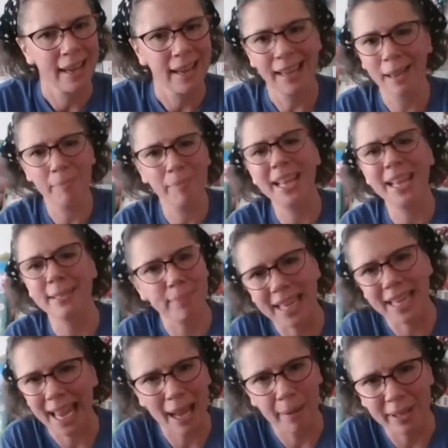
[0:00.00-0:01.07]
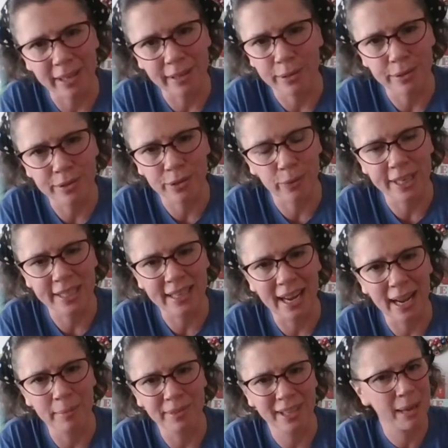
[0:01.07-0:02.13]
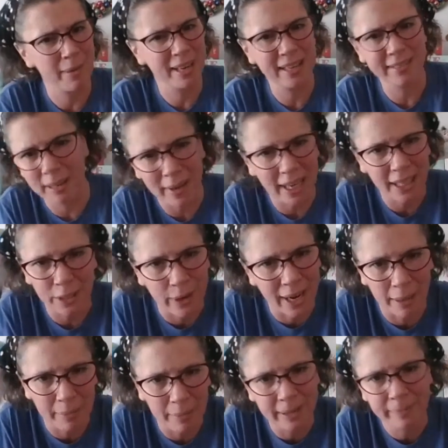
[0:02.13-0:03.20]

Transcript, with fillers: it makes me happy to do story times. Amy, does it make you happy?